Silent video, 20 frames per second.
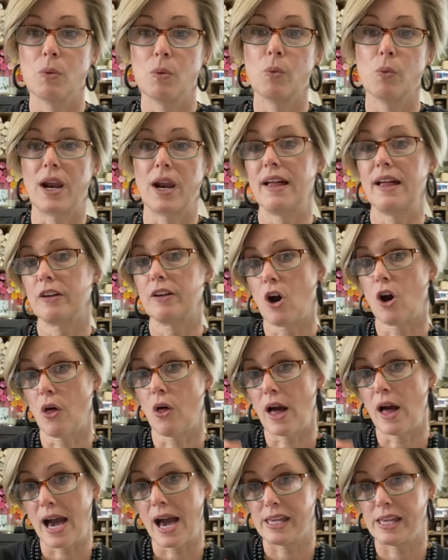what I call
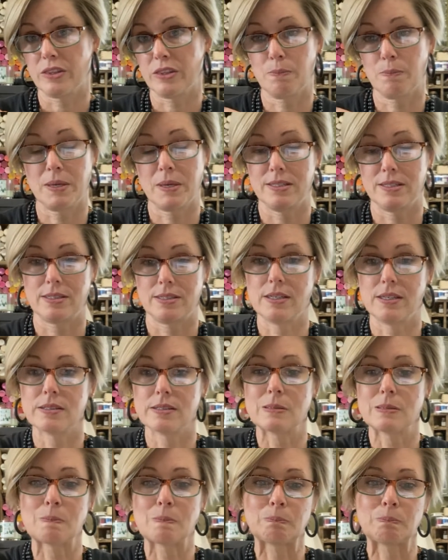height pieces.